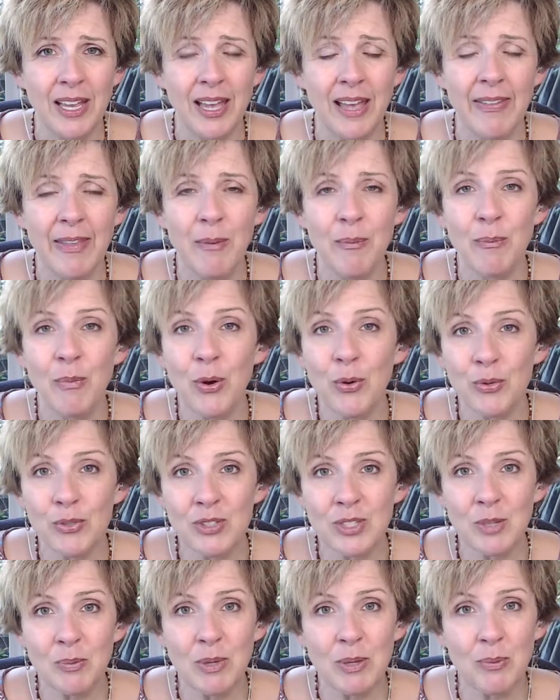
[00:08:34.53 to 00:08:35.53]
and that most
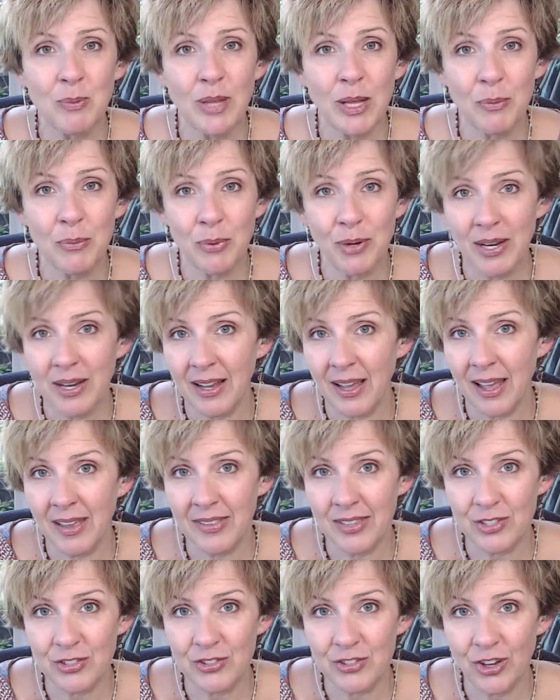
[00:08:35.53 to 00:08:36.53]
of the people I bring on
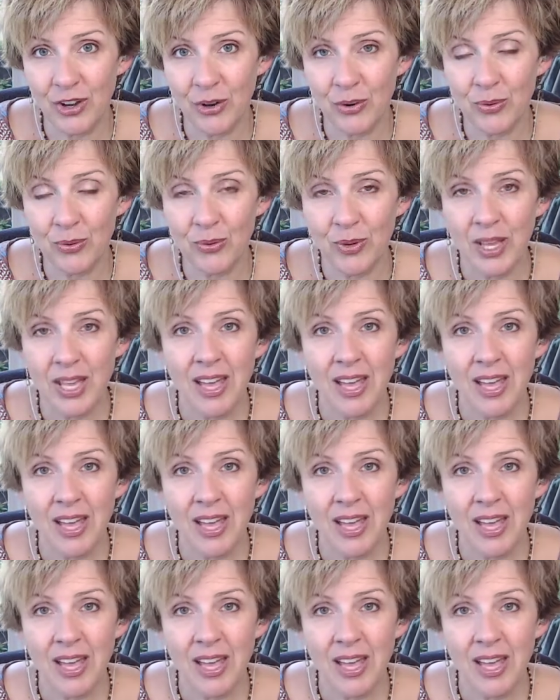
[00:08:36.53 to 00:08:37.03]
this show